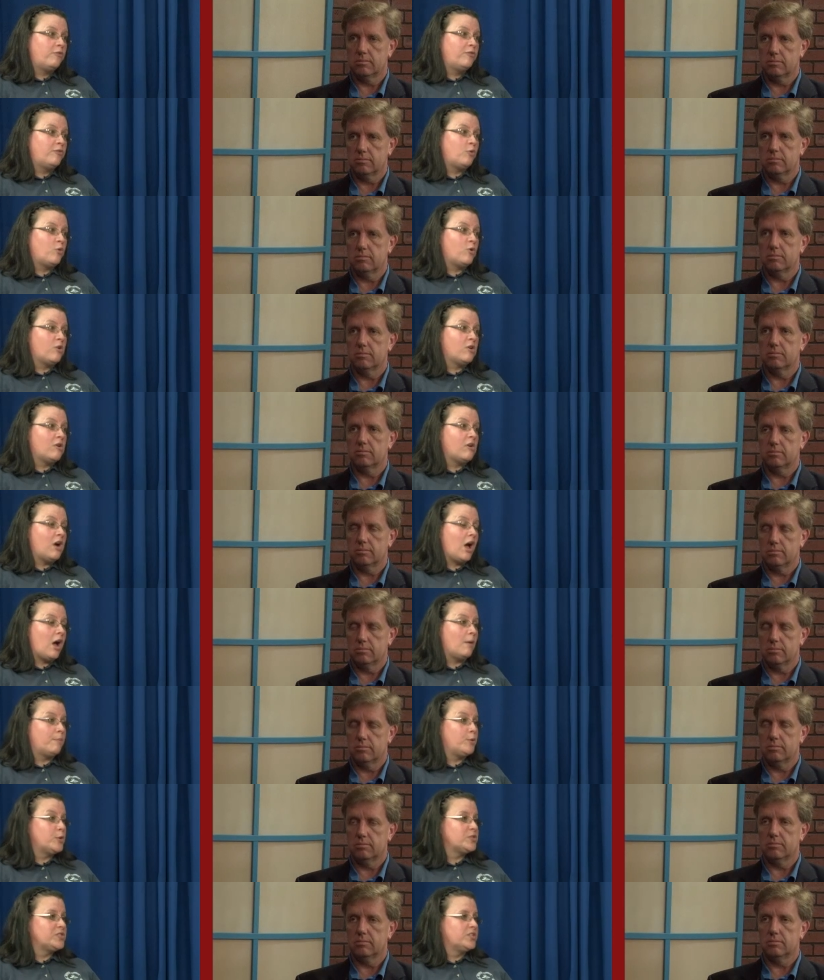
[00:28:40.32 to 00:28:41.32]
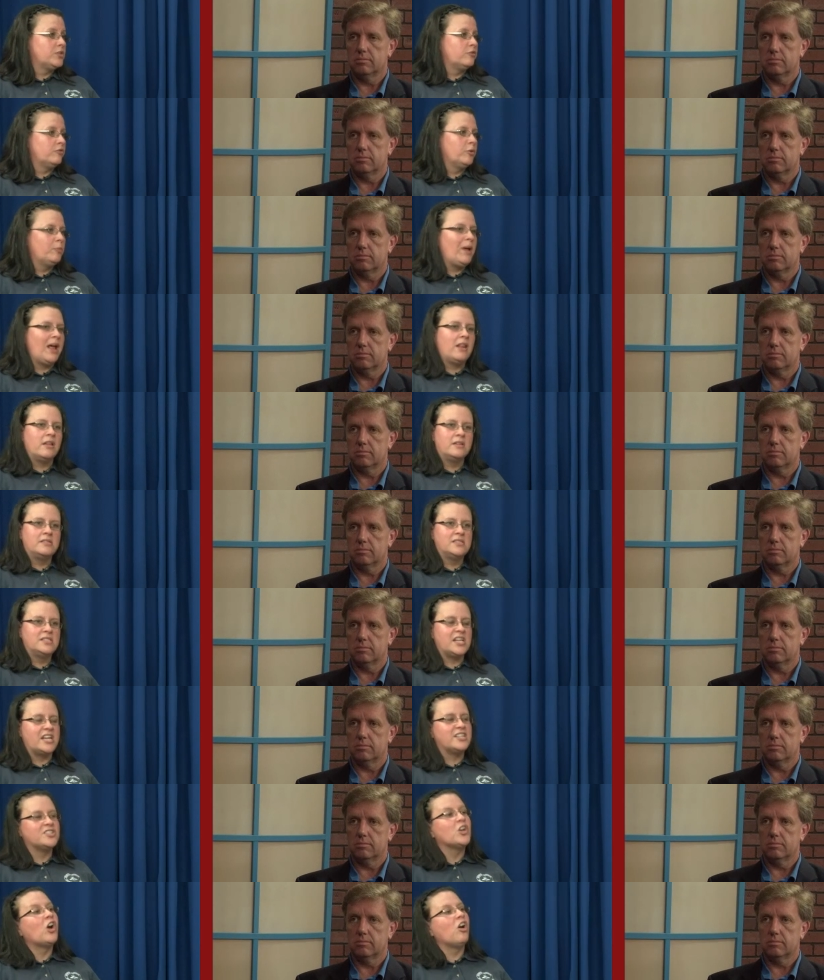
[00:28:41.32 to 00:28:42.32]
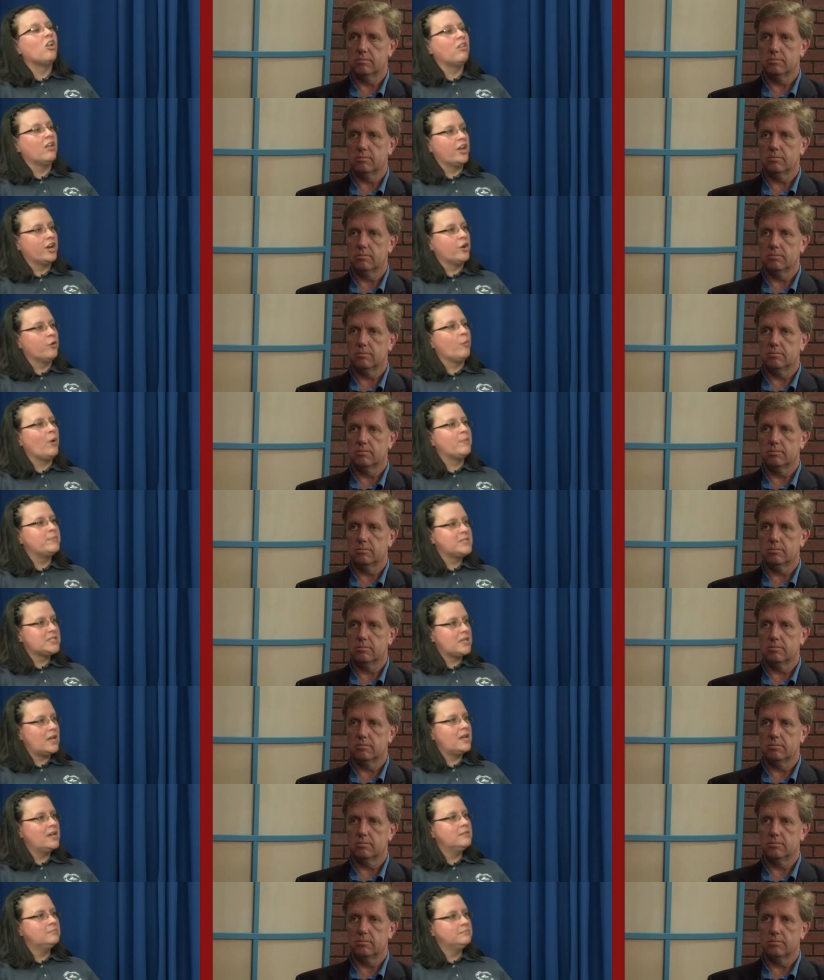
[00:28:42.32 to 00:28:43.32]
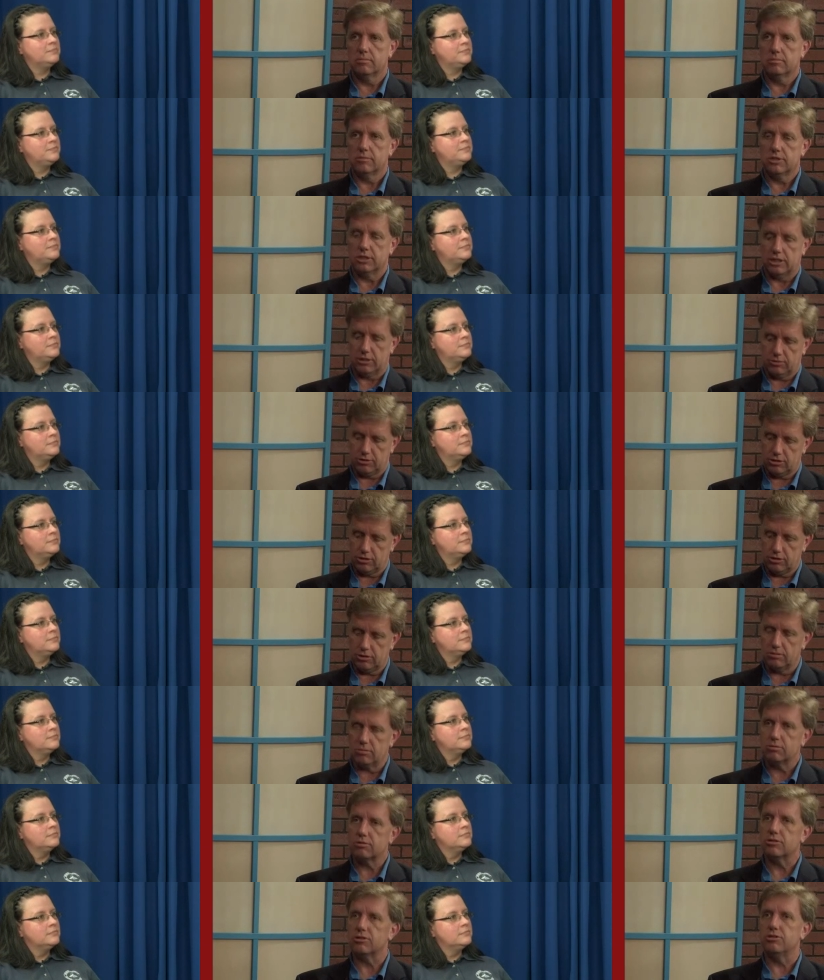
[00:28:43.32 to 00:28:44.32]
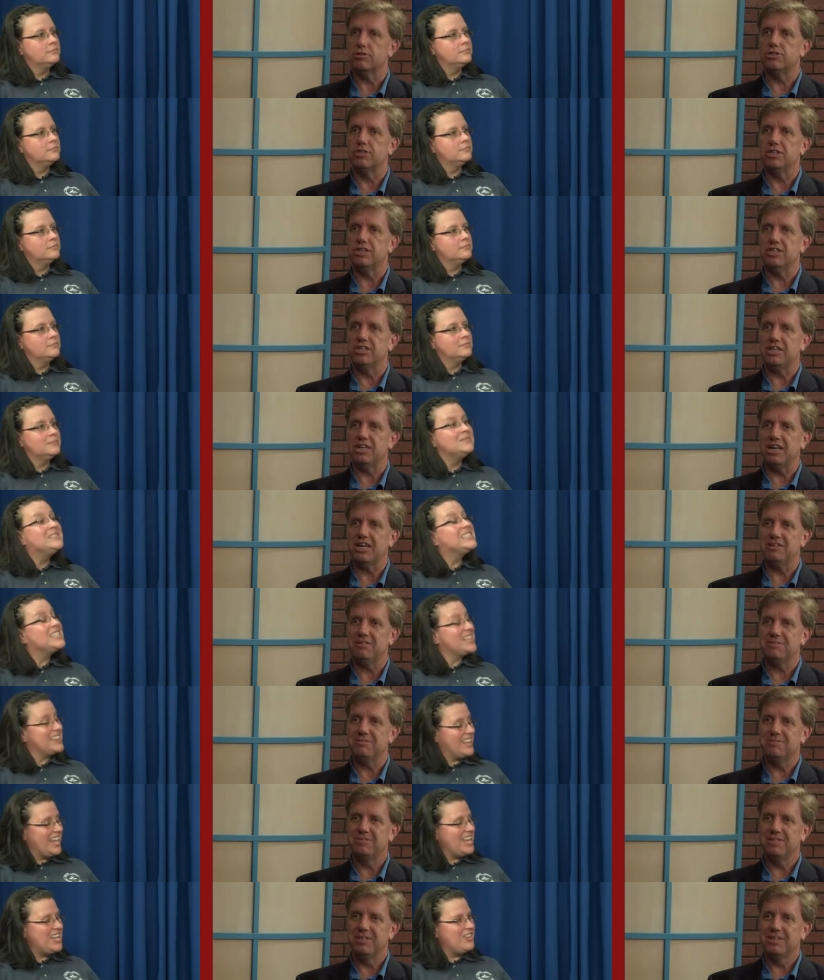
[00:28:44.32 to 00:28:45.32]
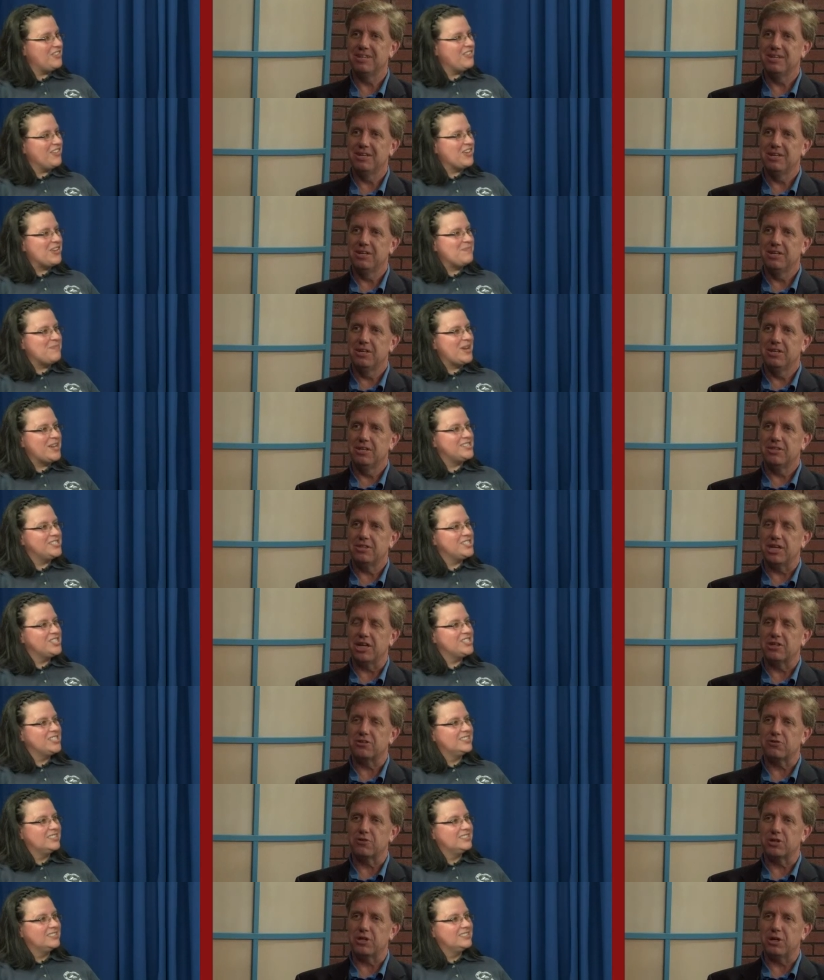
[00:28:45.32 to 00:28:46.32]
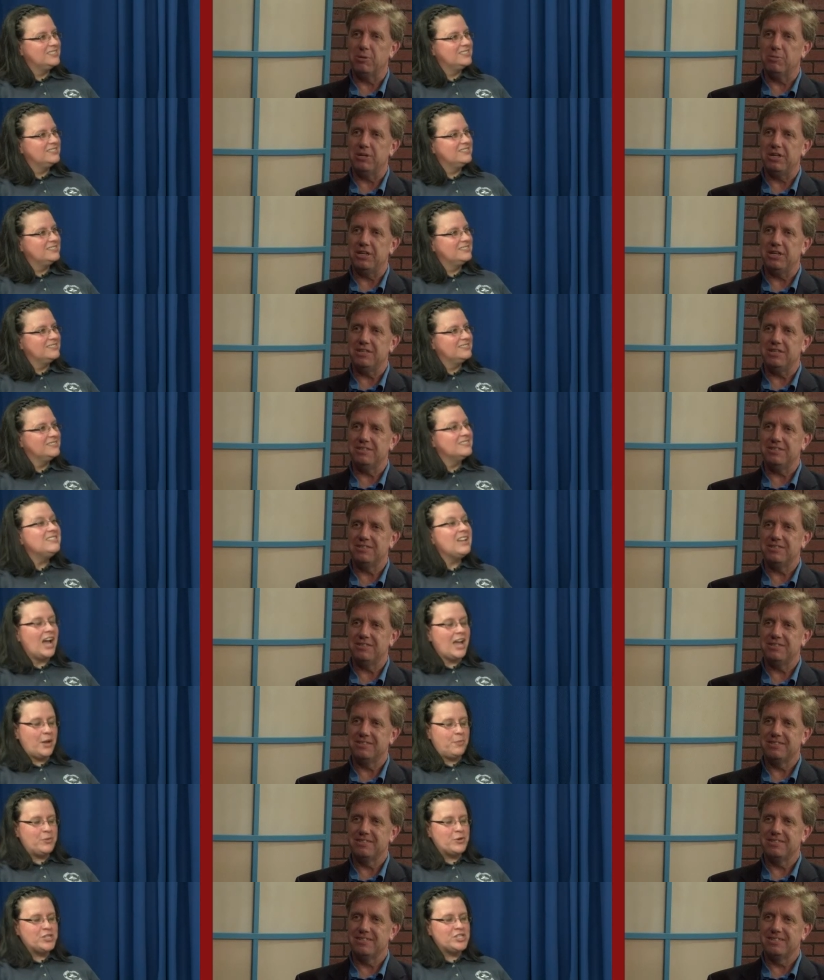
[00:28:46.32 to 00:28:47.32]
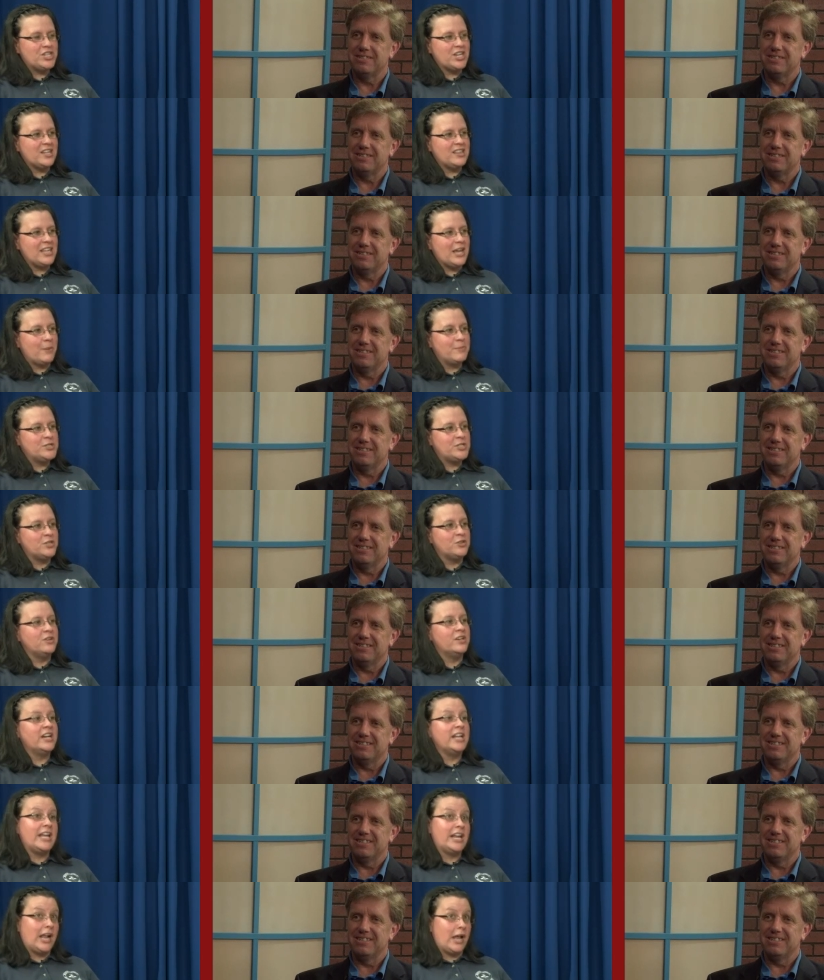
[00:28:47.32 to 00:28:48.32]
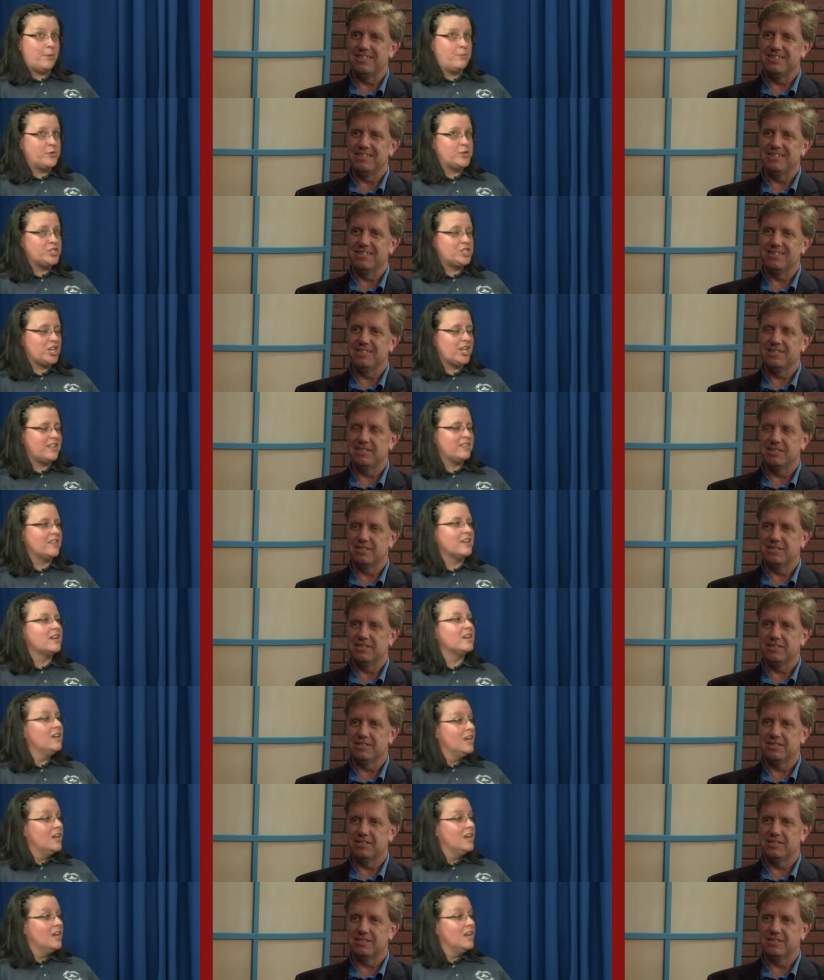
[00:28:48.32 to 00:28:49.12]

Speaker 1: for uh, personal repellents, it's all on our website.
Speaker 2: Sounds good. It's good seeing you again.
Speaker 1: Thank you very much. Thanks
Speaker 2: for coming in.
Speaker 1: I appreciate the opportunity and I appreciate the